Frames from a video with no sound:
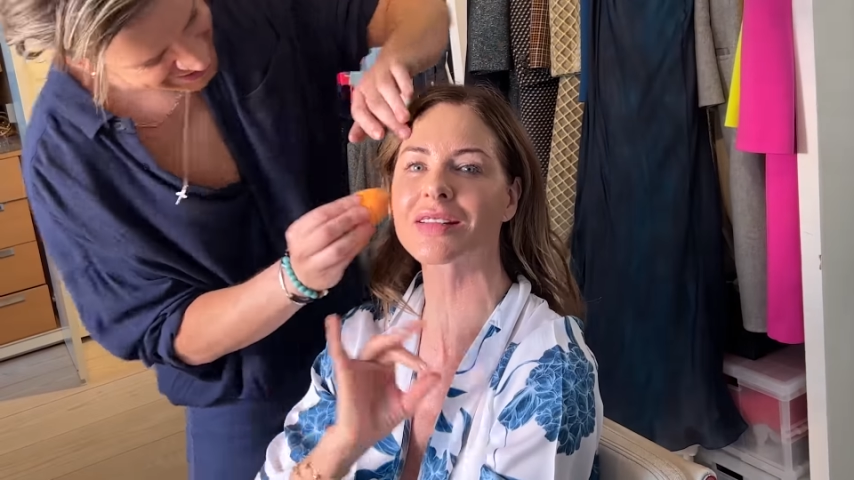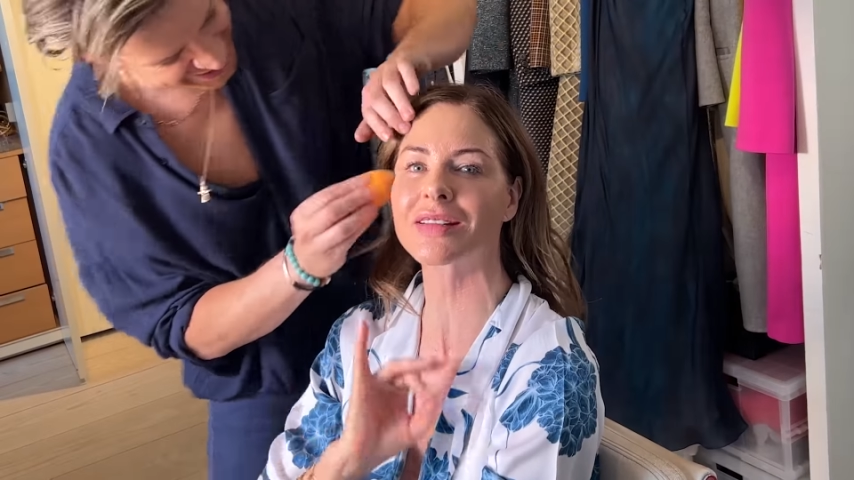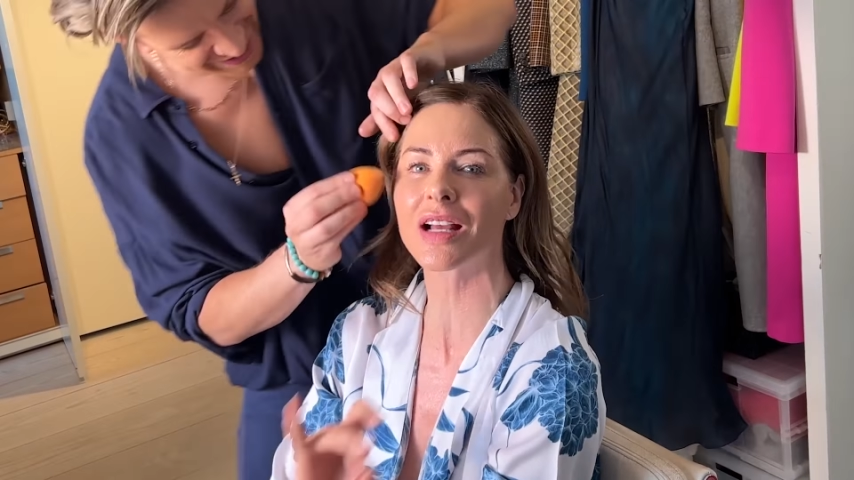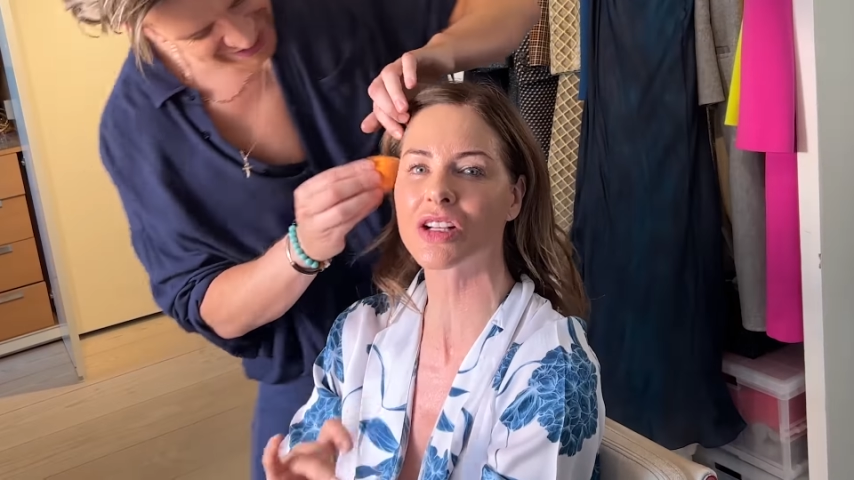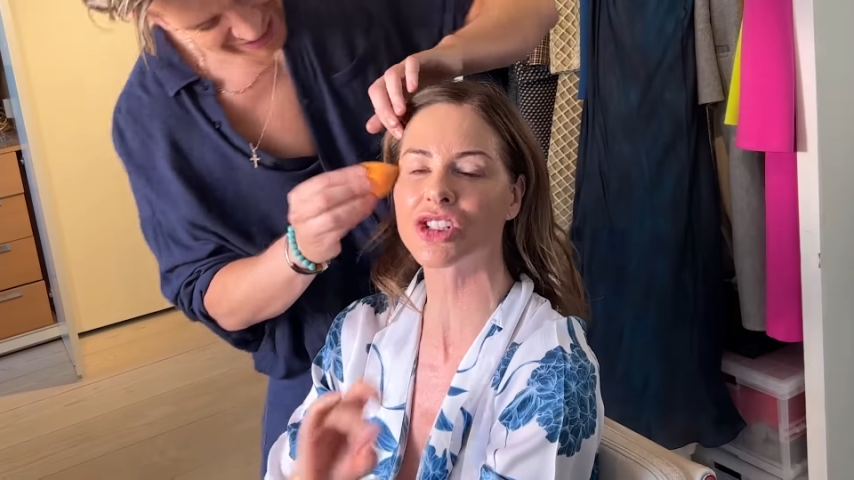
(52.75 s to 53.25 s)
is
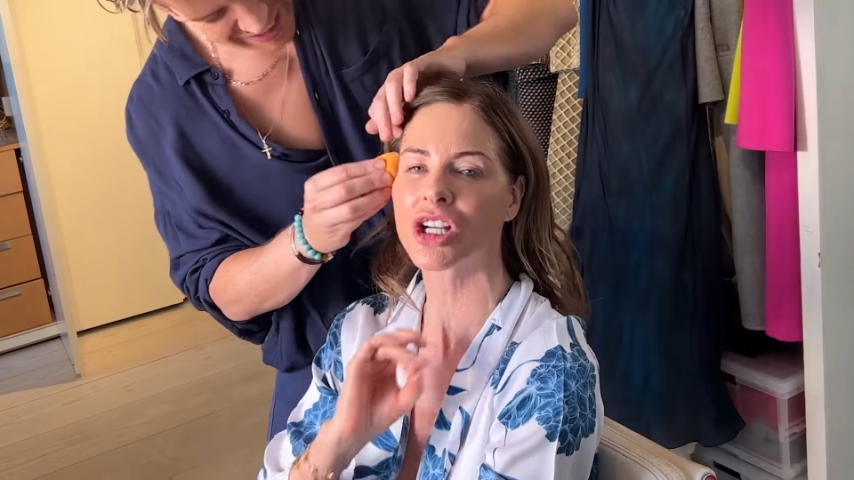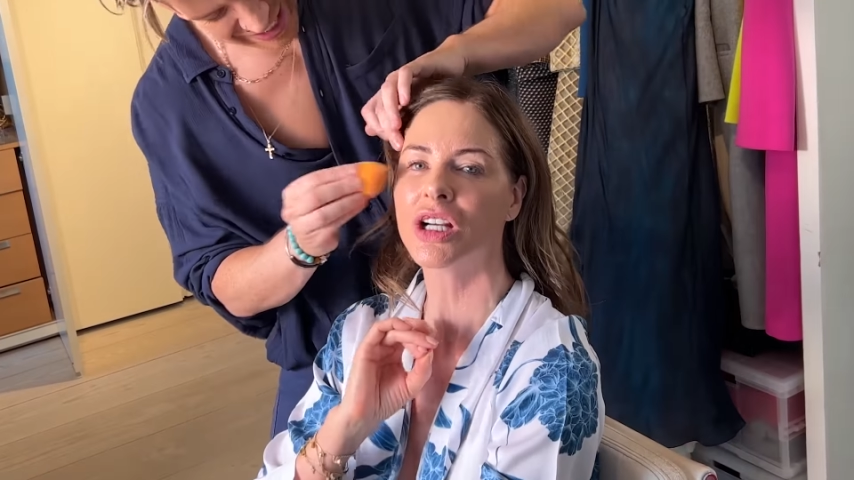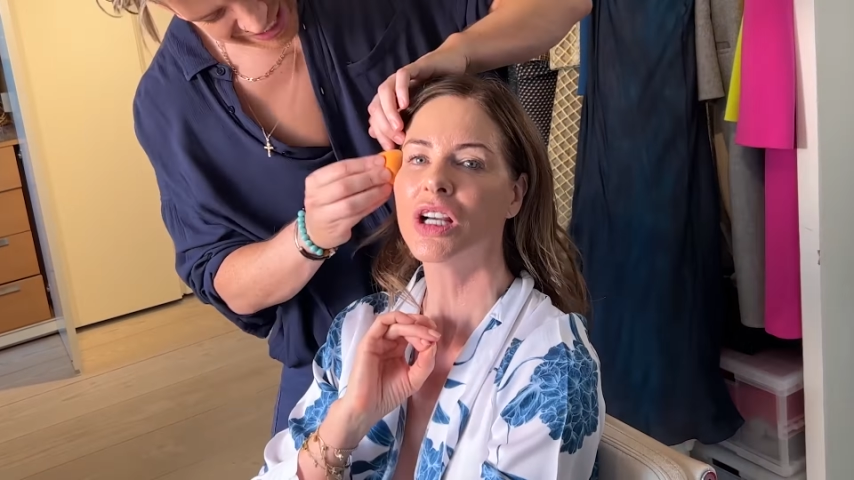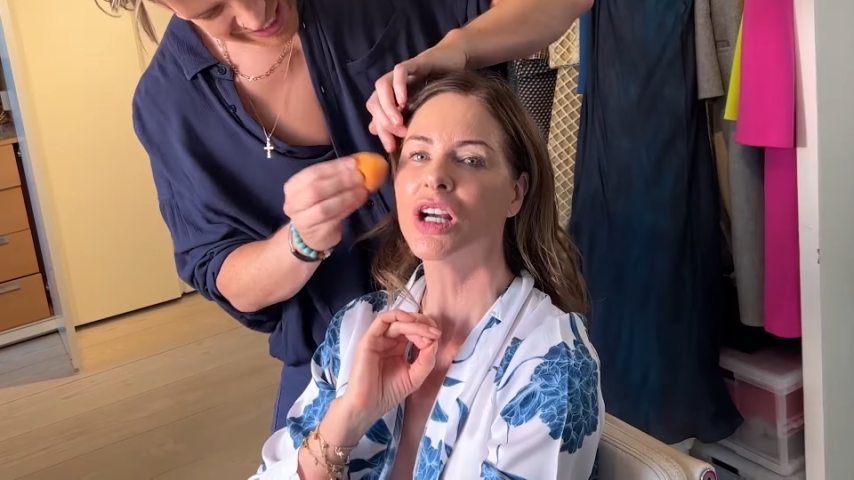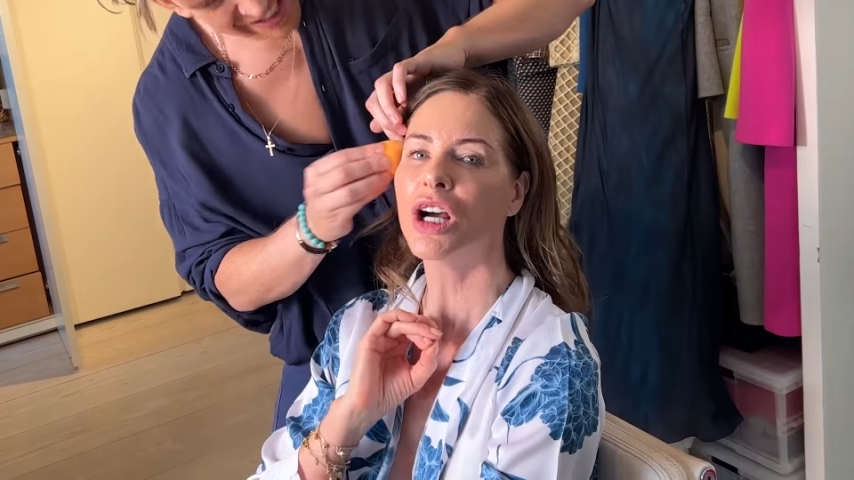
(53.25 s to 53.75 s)
such
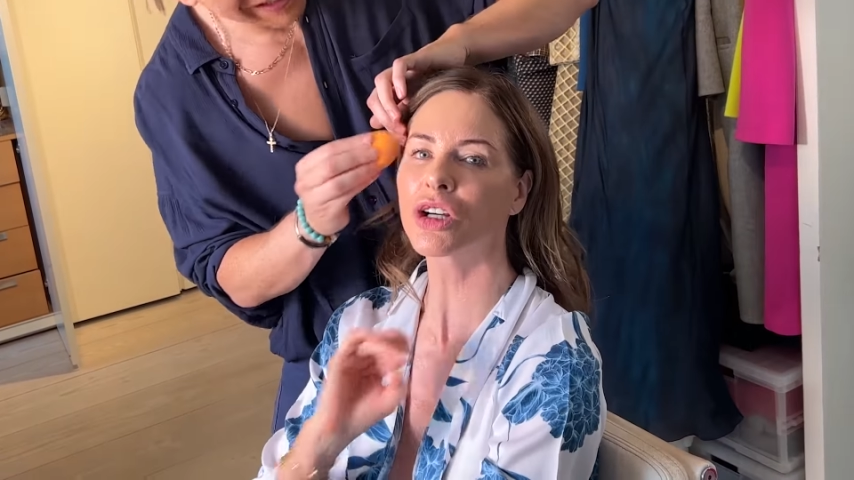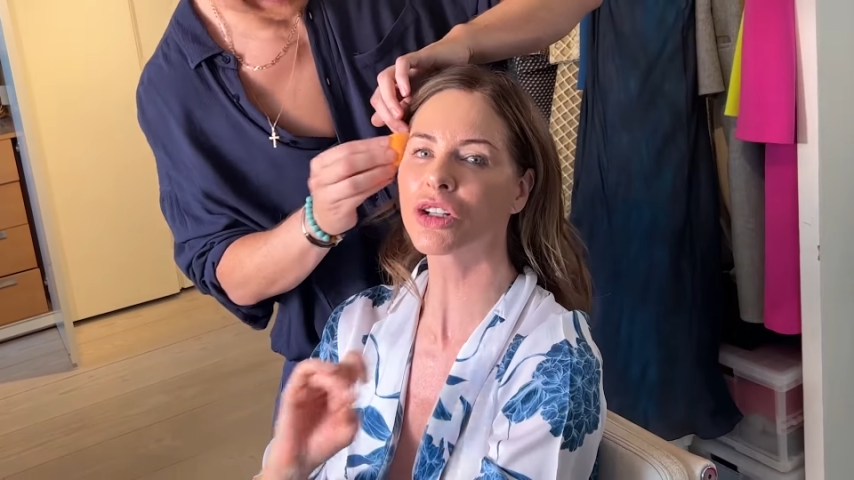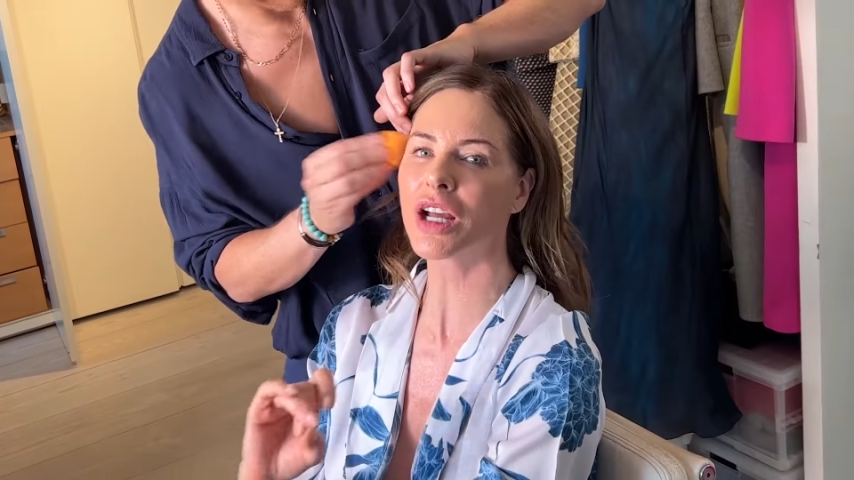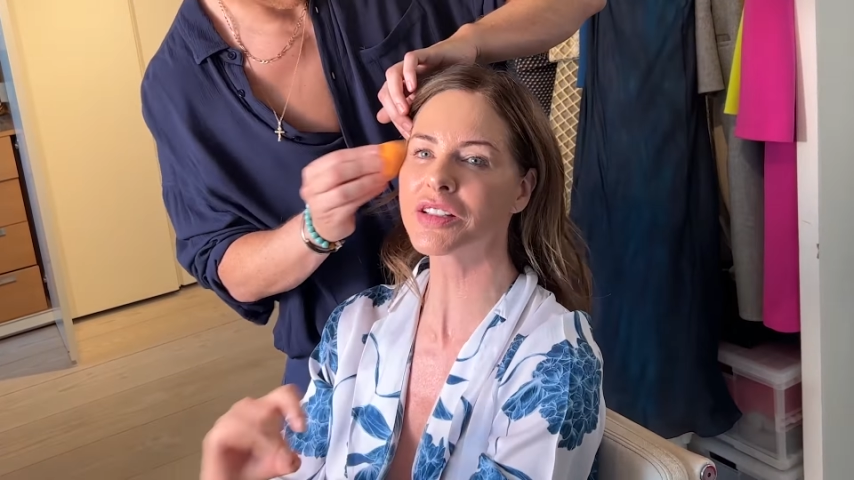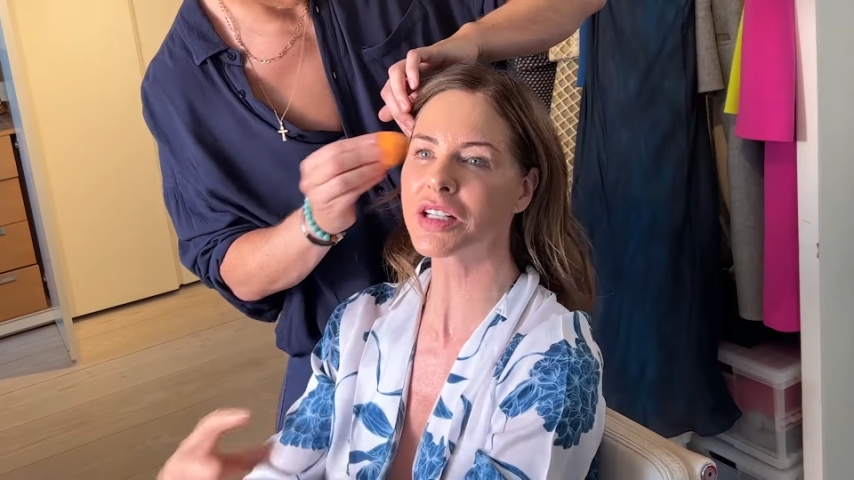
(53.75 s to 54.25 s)
a
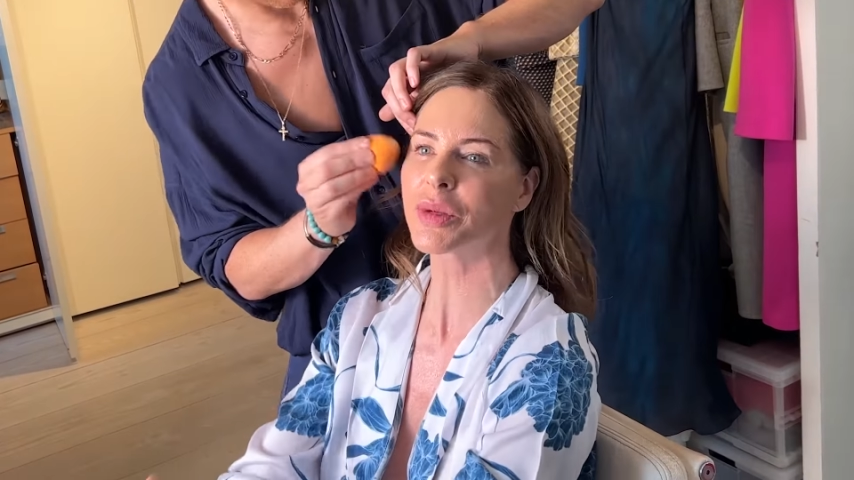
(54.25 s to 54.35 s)
good idea.